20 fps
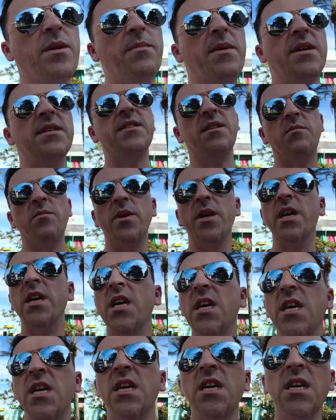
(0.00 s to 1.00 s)
be amazing, but
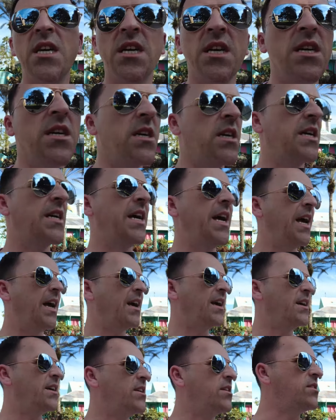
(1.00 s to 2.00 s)
that would be a good service
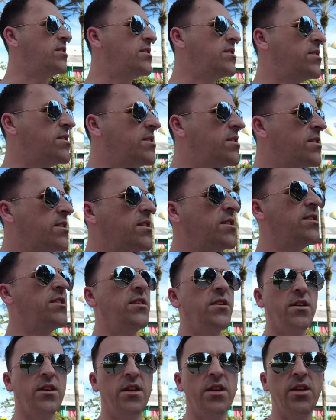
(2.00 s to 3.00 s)
that Disney could do, is
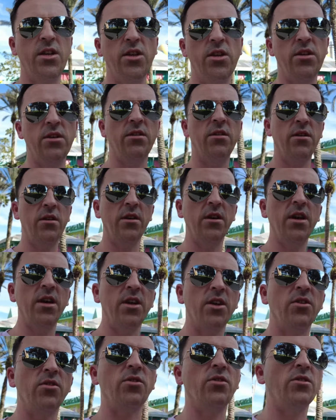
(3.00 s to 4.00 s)
like pick your own
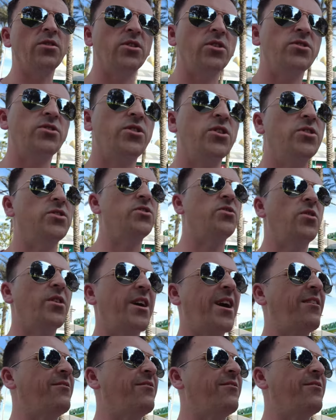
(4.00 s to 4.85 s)
walls. You're, n you're just not